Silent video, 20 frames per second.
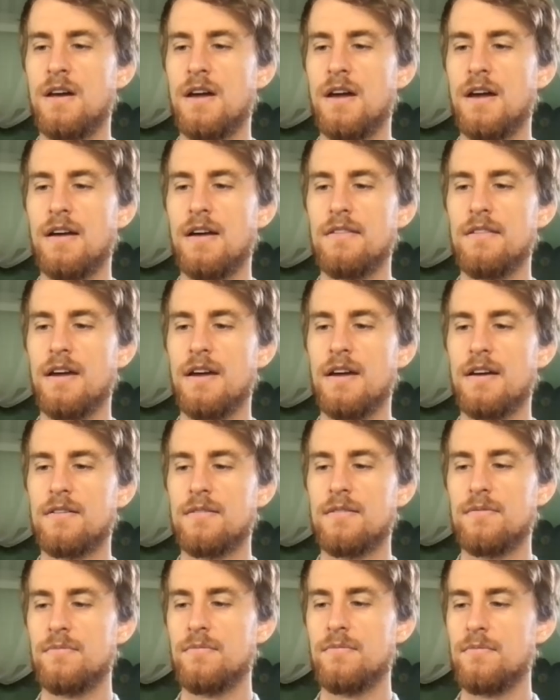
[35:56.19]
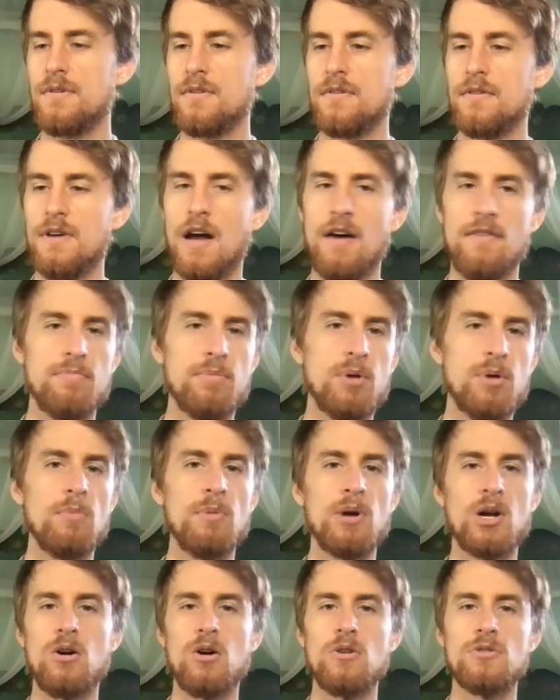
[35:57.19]
And like have
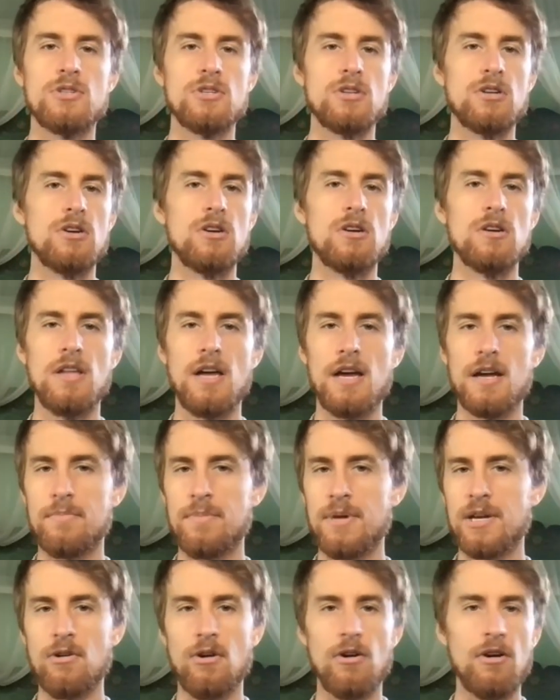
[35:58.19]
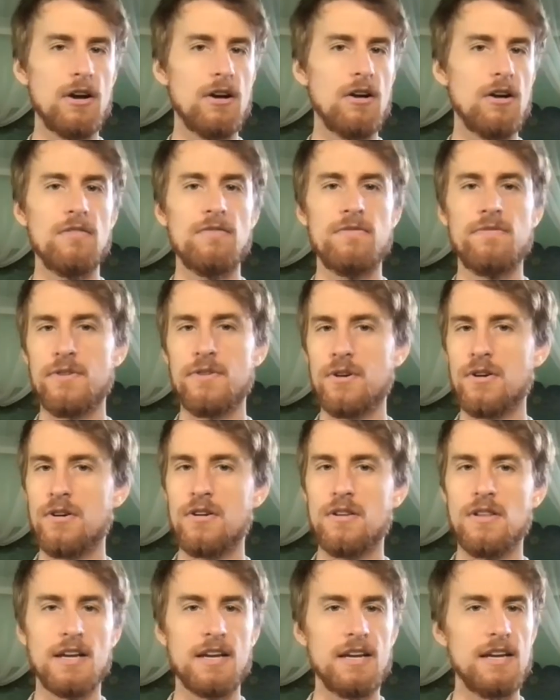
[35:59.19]
permaculture, like be growing our own
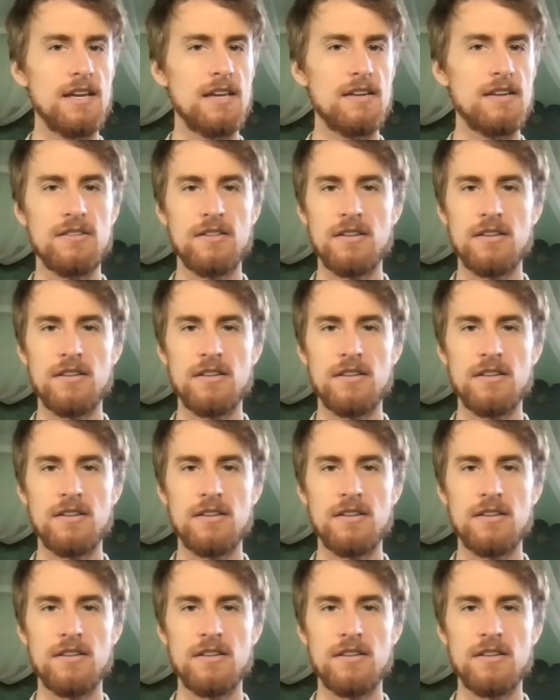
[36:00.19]
food, like eating